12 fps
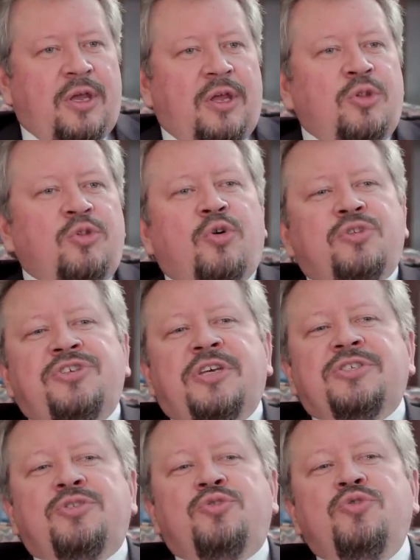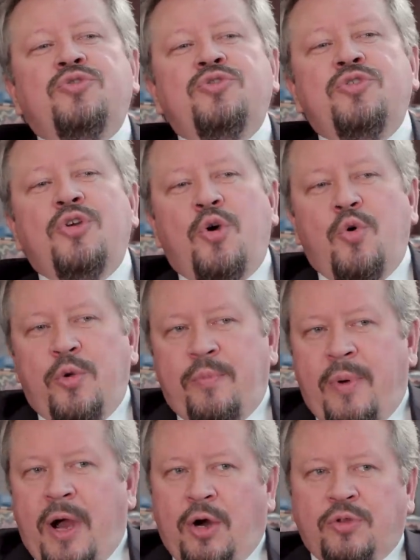and not just to know
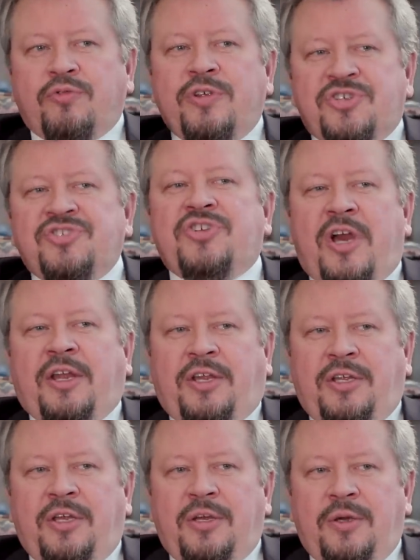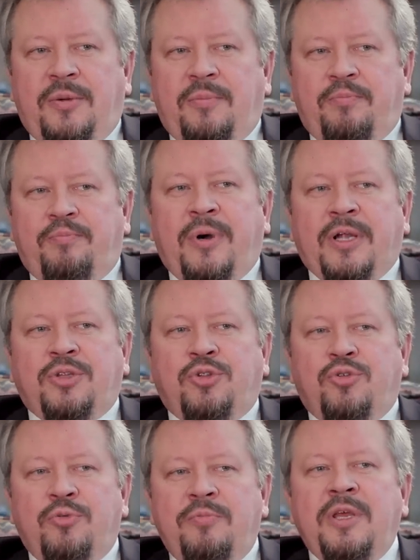about Christianity, but
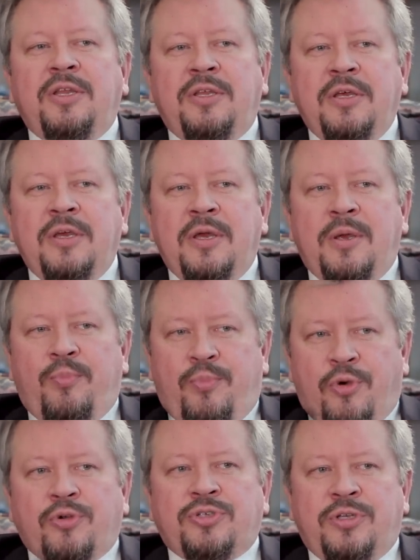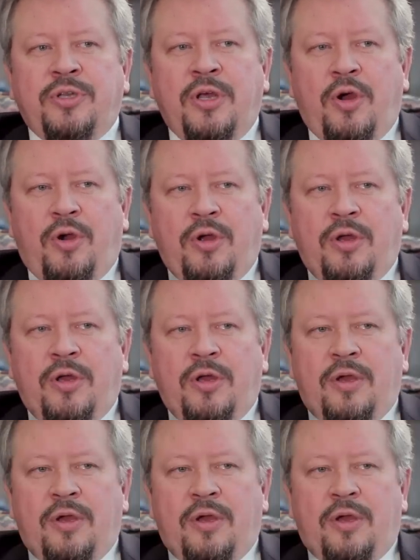to meet person
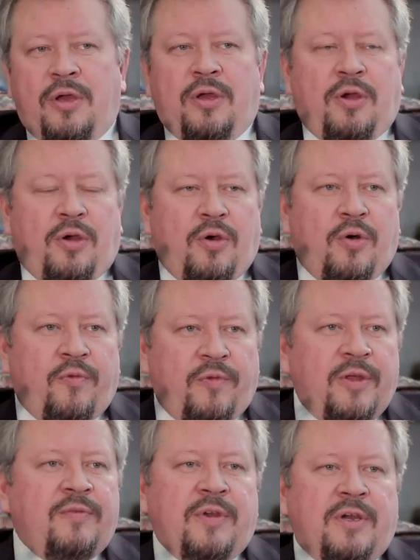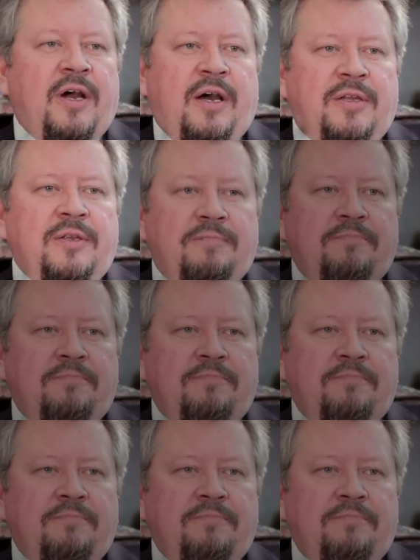of living God.